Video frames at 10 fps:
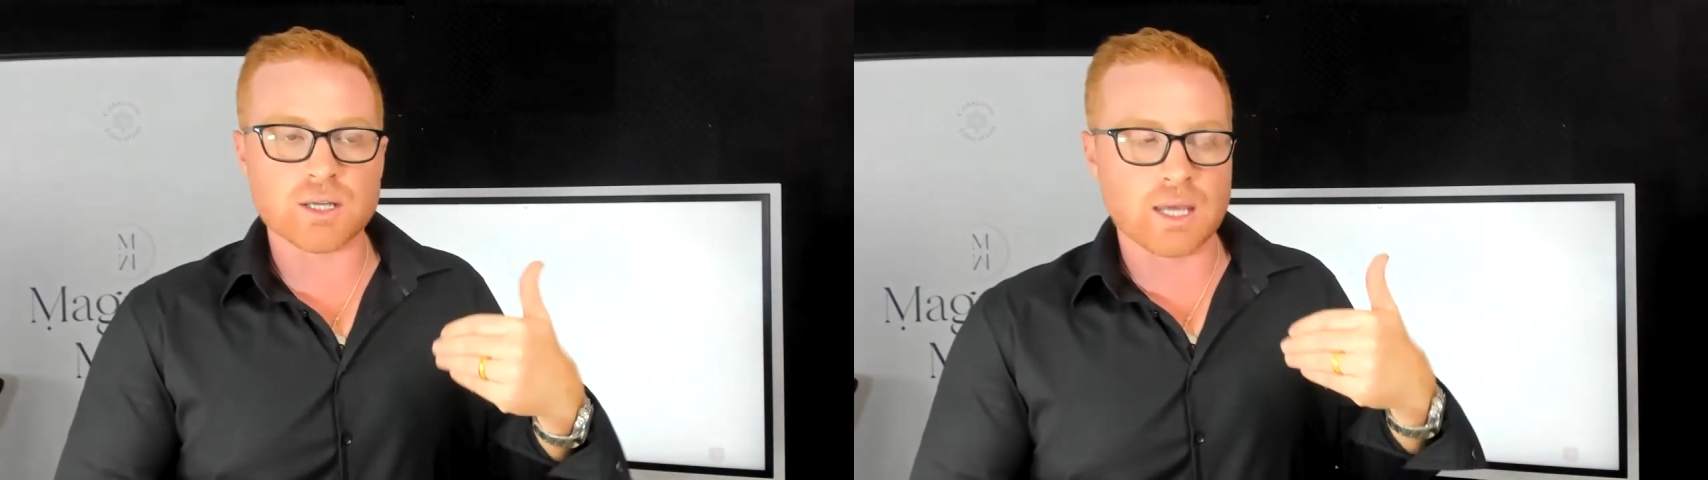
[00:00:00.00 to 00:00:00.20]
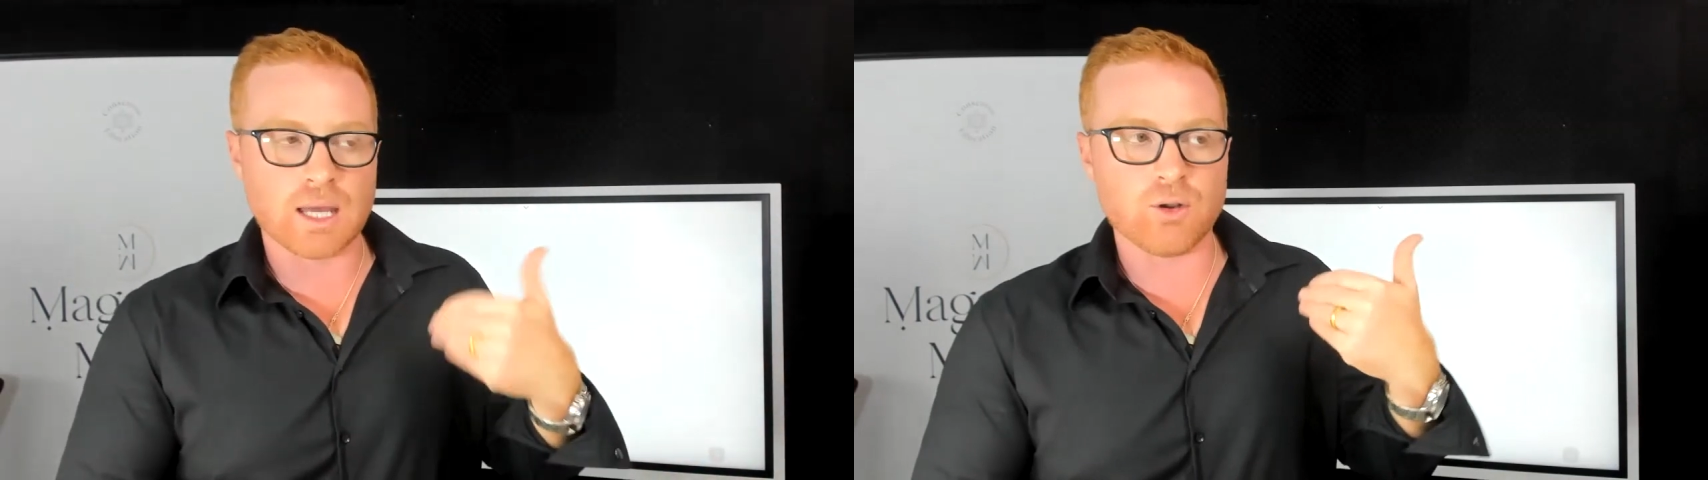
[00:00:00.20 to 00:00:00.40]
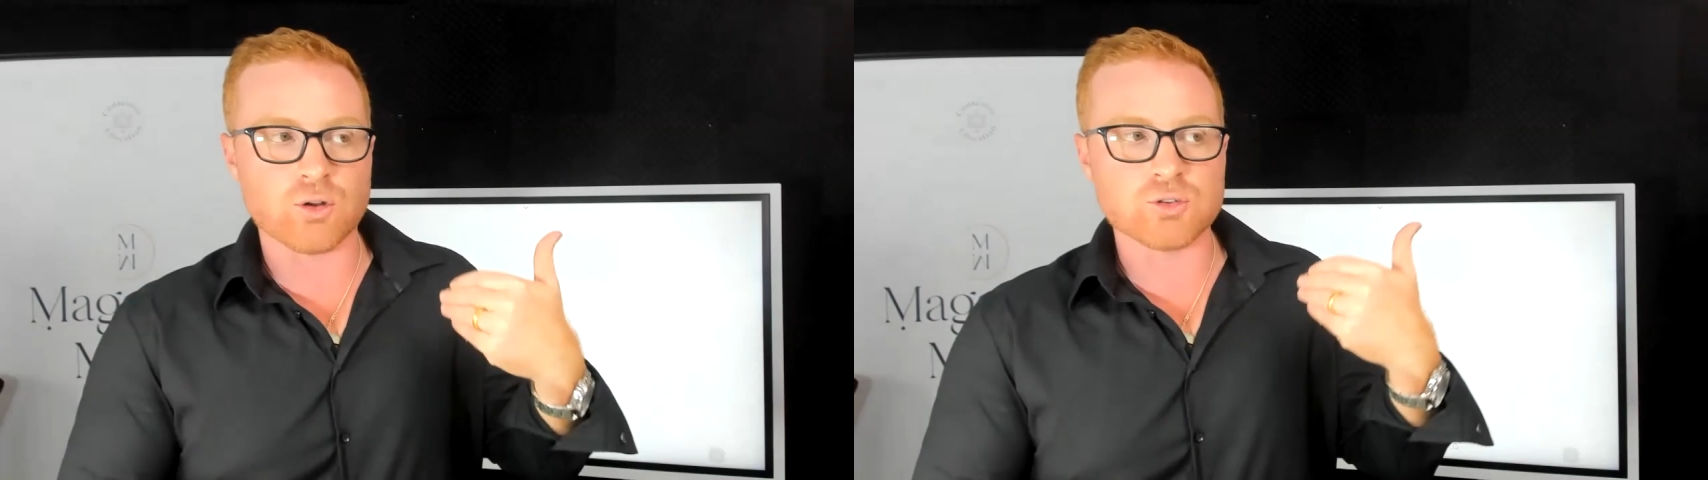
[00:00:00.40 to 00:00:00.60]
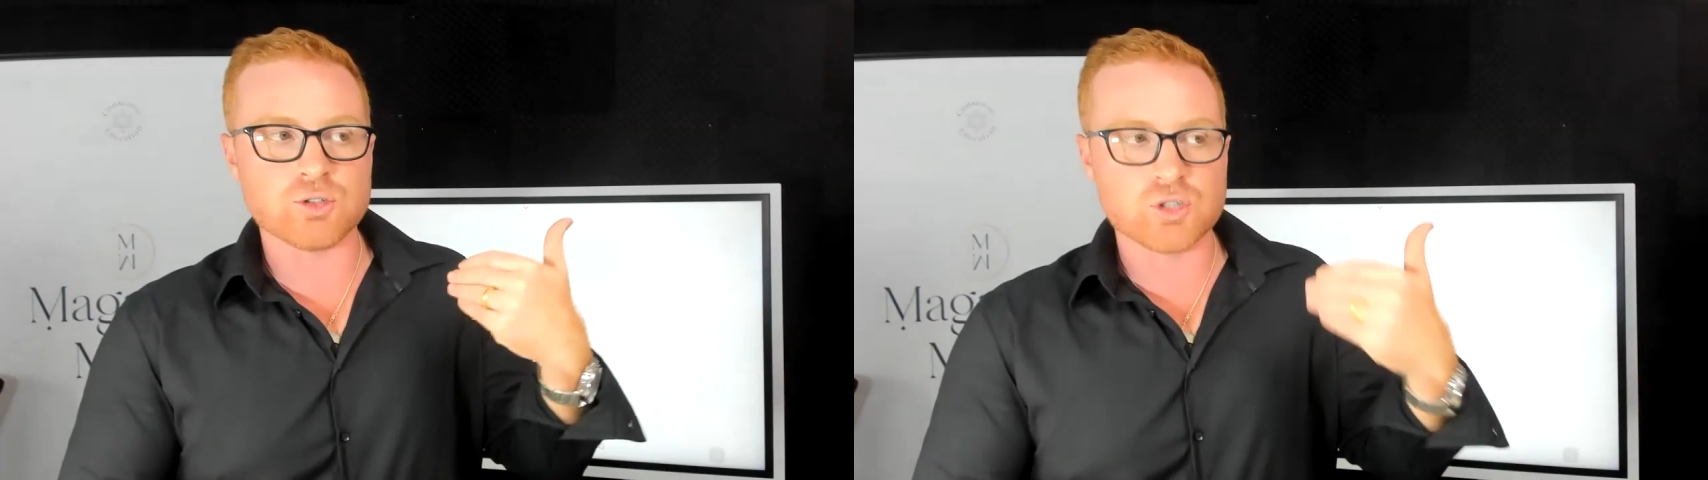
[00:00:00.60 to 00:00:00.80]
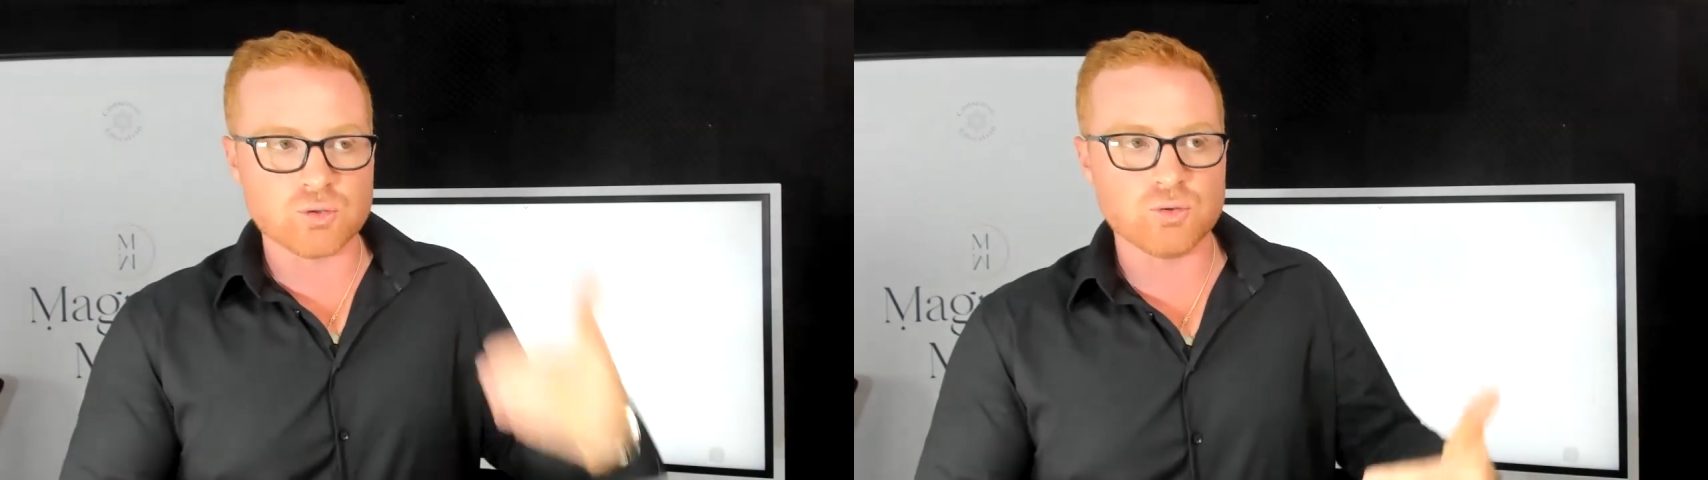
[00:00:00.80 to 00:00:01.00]
cannot
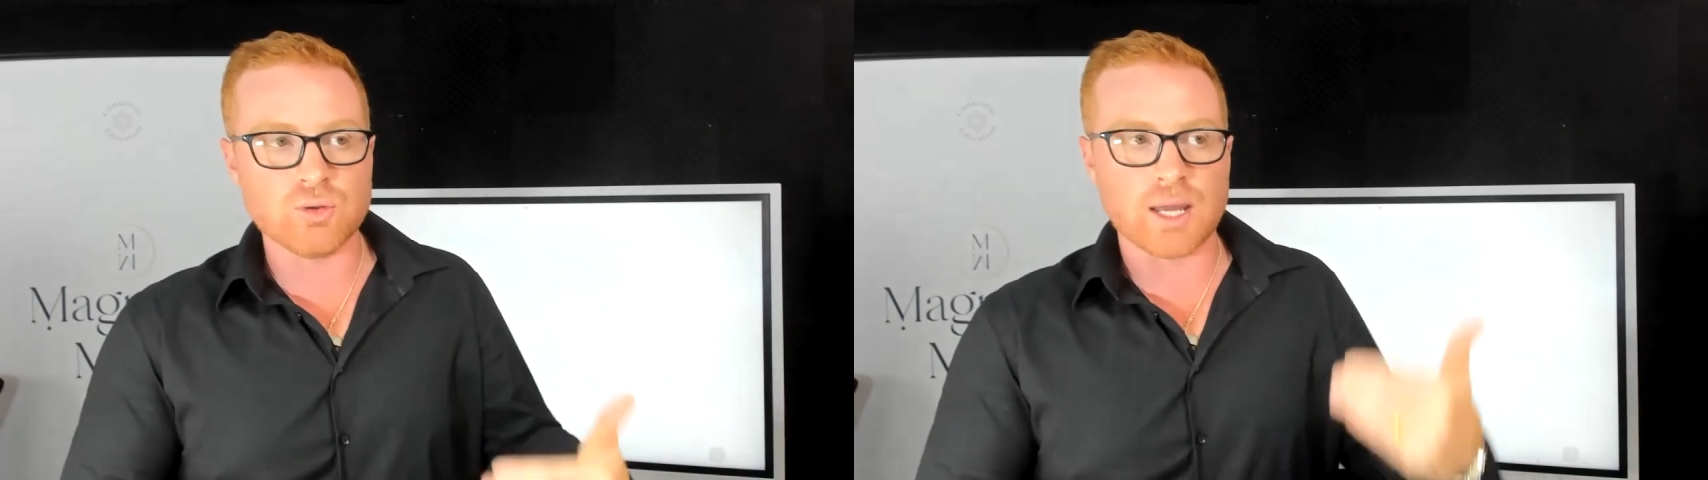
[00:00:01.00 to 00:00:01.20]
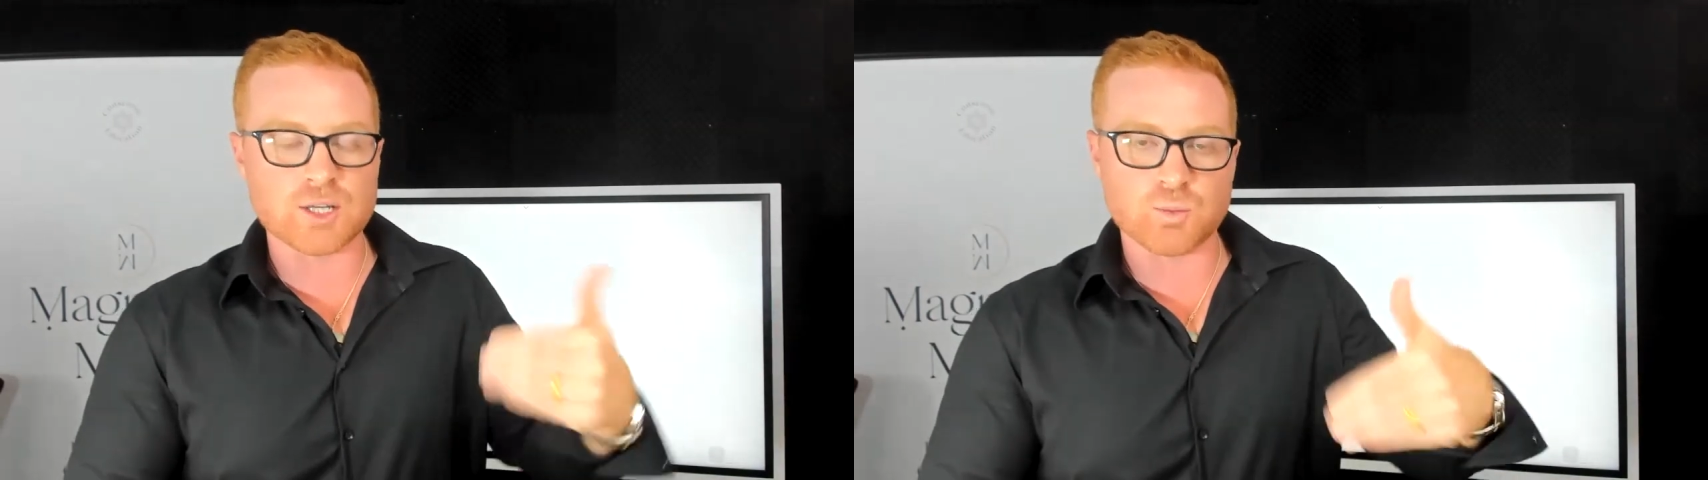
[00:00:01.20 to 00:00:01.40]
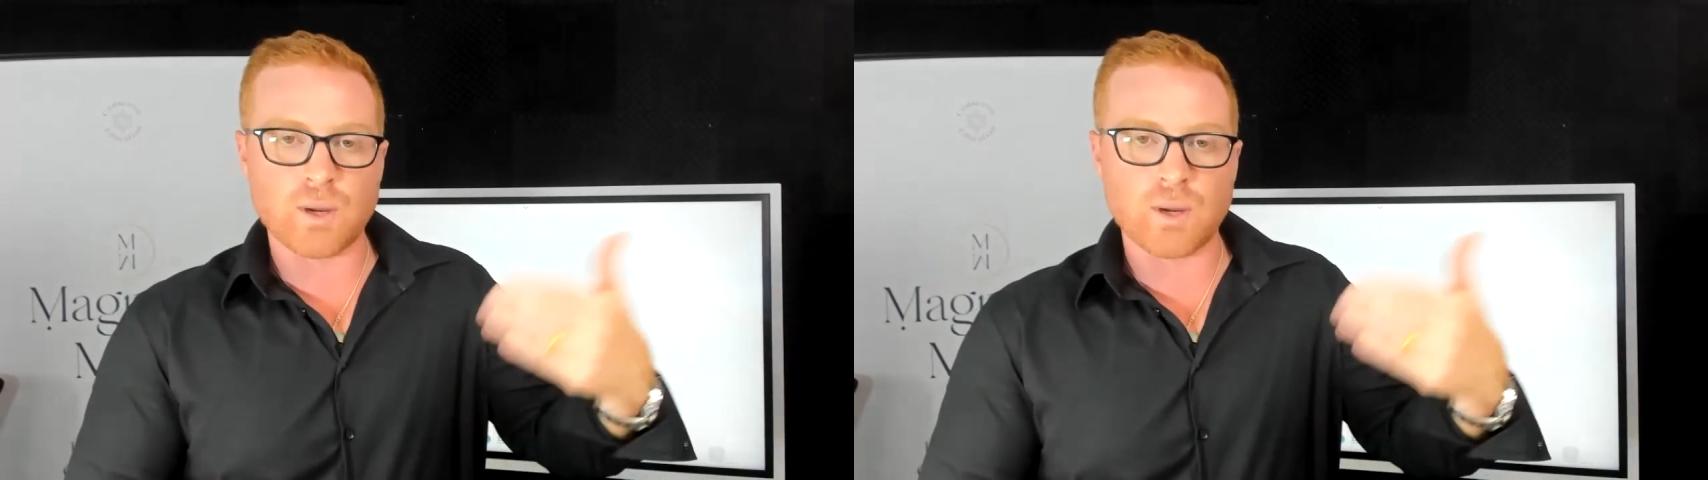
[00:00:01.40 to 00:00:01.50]
do as